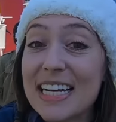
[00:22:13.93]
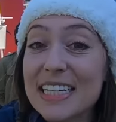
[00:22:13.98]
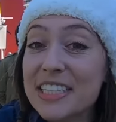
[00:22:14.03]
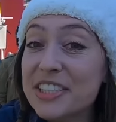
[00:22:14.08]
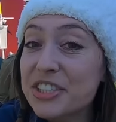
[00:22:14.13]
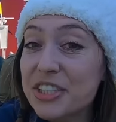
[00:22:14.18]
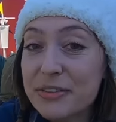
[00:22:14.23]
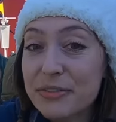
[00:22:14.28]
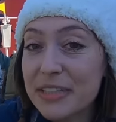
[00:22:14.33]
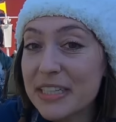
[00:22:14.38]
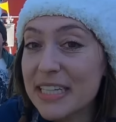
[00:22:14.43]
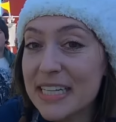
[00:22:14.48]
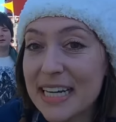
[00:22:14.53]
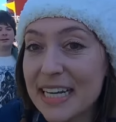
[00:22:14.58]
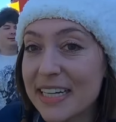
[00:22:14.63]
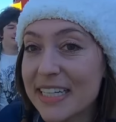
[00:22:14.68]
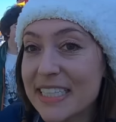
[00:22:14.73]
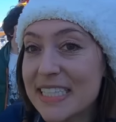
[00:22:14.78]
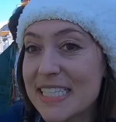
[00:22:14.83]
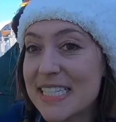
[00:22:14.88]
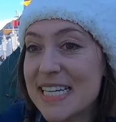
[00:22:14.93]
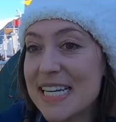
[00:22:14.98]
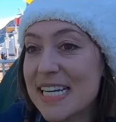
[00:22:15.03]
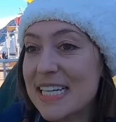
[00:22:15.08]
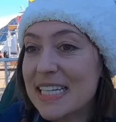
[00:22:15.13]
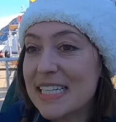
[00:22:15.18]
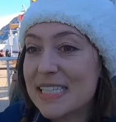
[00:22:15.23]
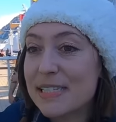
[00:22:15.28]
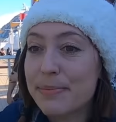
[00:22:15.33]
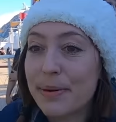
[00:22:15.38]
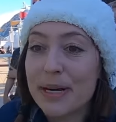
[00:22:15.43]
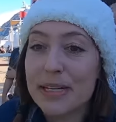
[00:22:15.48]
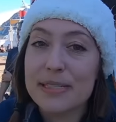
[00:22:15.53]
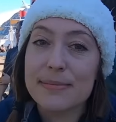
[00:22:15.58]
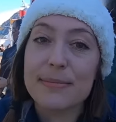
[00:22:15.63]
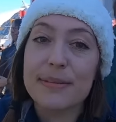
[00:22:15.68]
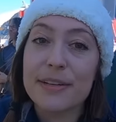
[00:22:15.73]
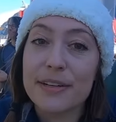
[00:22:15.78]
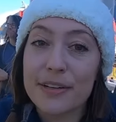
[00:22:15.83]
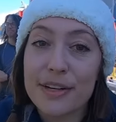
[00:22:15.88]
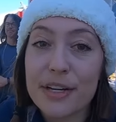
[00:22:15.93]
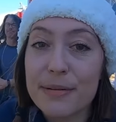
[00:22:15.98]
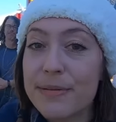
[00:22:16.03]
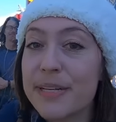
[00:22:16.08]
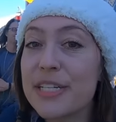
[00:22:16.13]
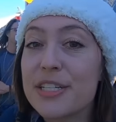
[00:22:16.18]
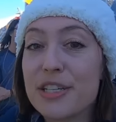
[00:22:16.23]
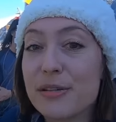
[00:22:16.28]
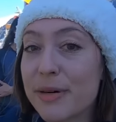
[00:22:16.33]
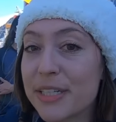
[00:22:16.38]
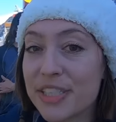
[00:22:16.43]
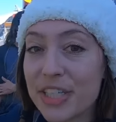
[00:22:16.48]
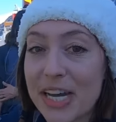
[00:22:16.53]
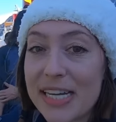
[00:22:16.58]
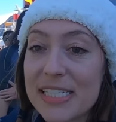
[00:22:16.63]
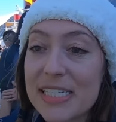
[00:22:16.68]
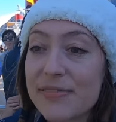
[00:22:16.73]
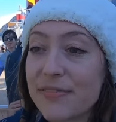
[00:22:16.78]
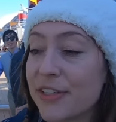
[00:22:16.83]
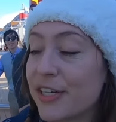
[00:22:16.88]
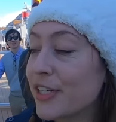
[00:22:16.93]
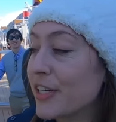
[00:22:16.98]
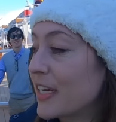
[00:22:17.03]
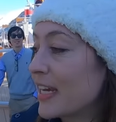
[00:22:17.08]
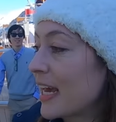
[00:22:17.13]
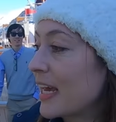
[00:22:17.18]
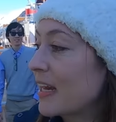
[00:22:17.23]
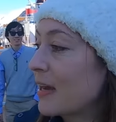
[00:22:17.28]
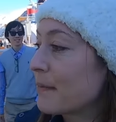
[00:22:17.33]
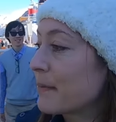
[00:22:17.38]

actually really guaranteed. It's possible there could be too much ice for you to get